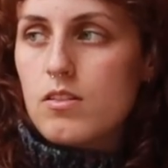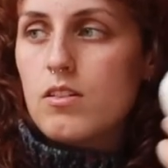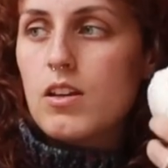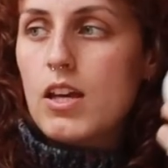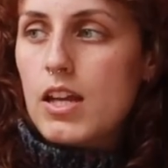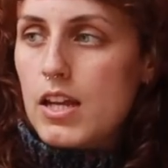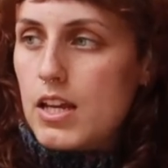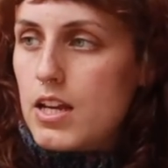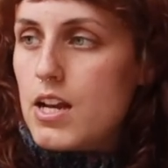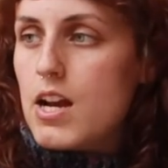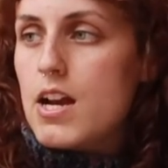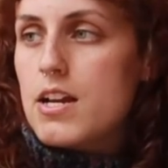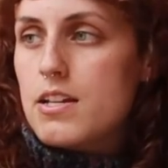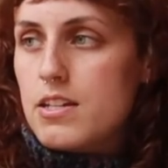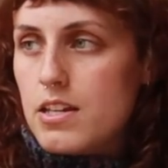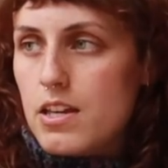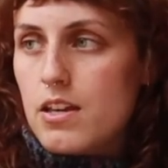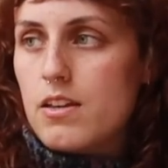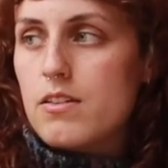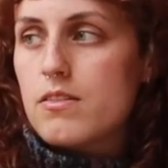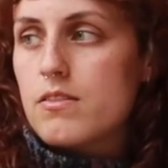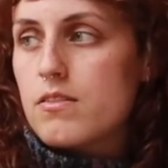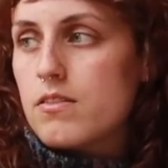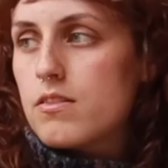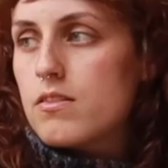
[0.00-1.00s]
getting
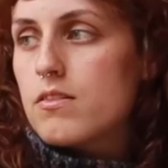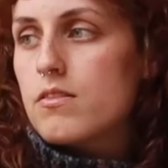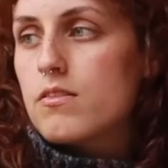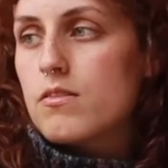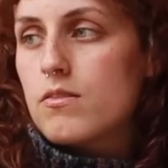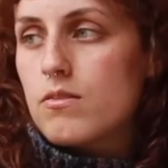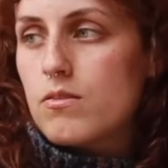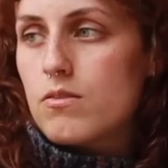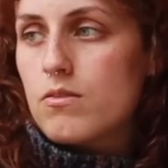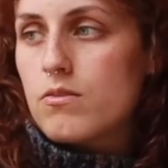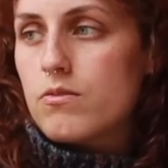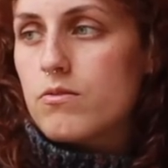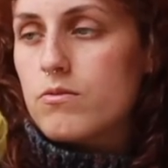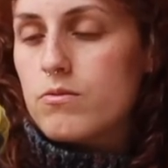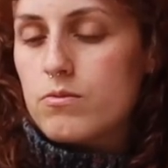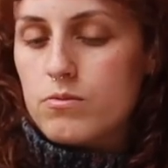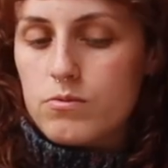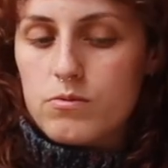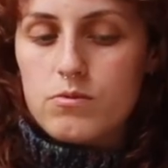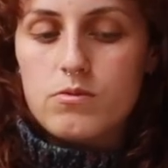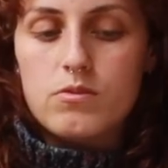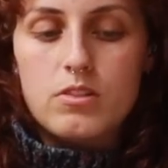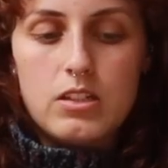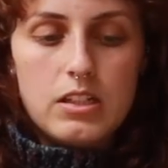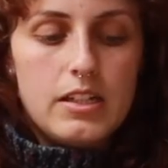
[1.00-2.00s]
ideas,
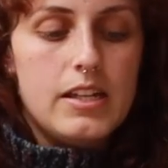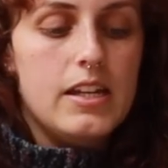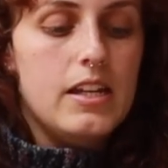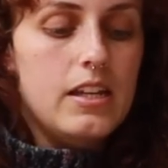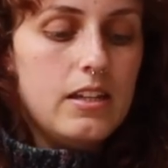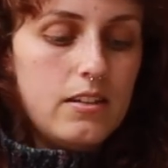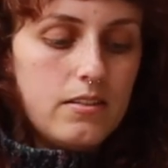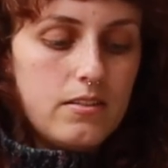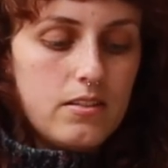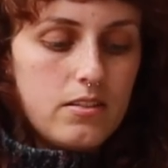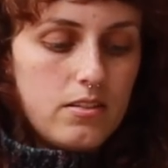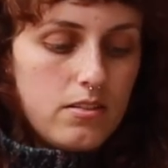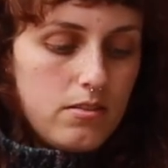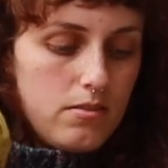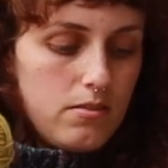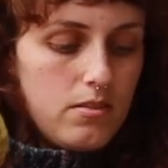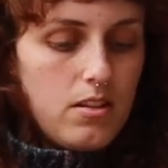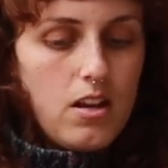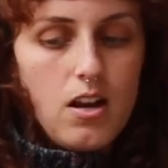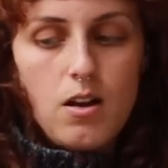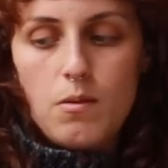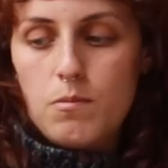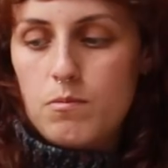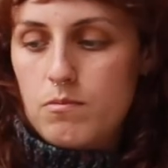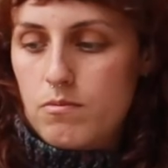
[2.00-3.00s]
cleaning this
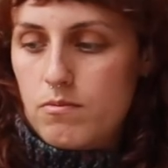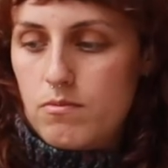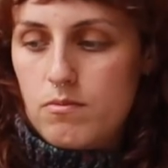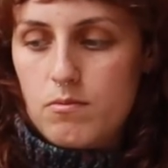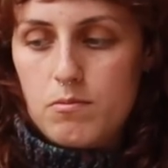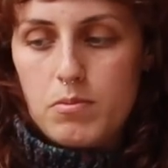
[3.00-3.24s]
up.